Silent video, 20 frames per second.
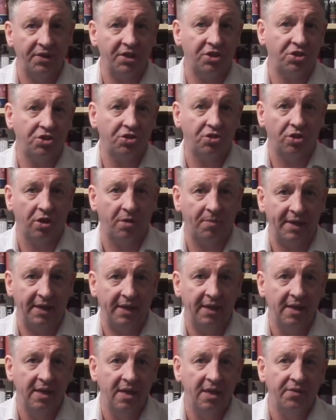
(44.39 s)
This is going to
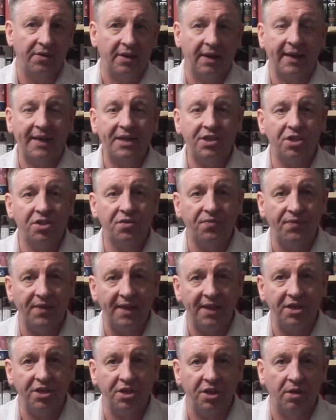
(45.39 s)
be the latest
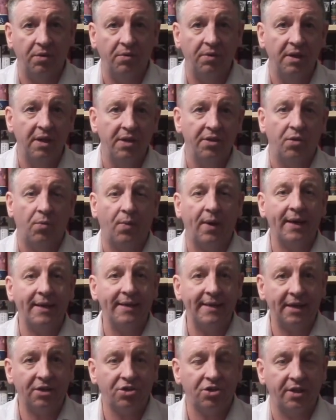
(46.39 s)
video the white
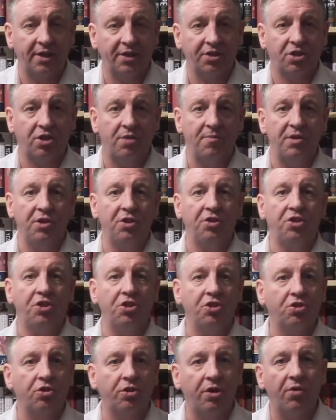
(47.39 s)
nationalist community
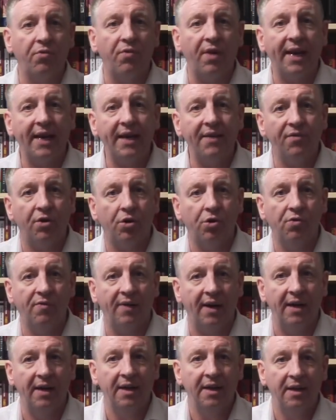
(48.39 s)
is going to rave
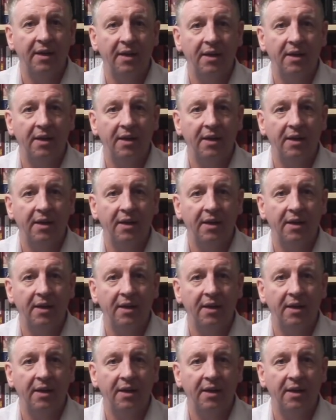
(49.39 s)
over,